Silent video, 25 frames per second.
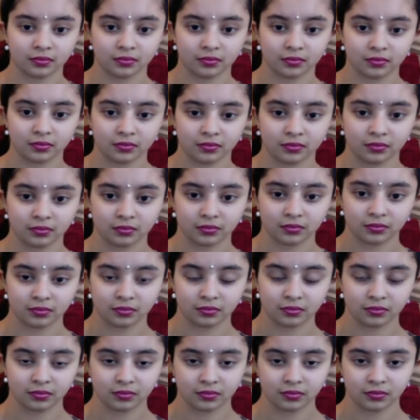
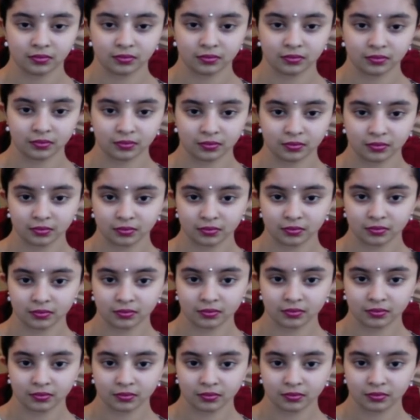
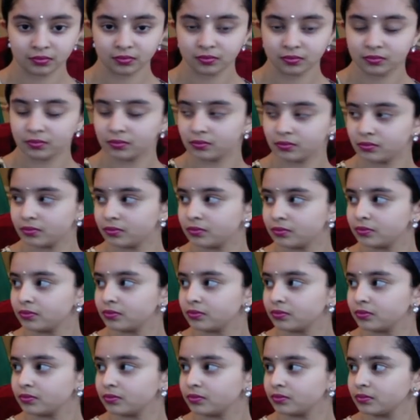
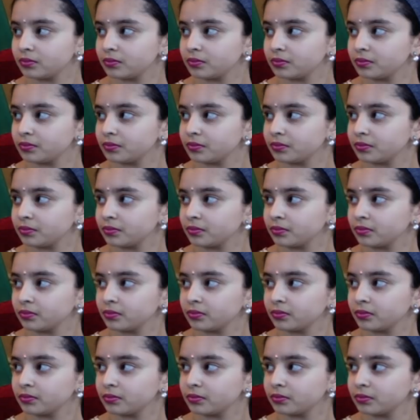
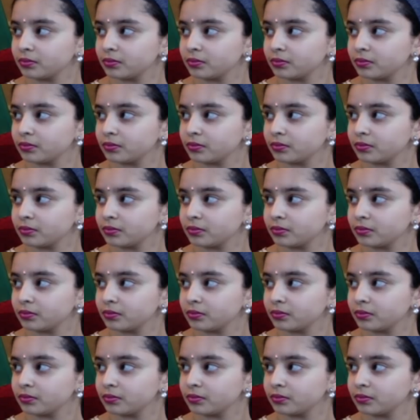[no speech]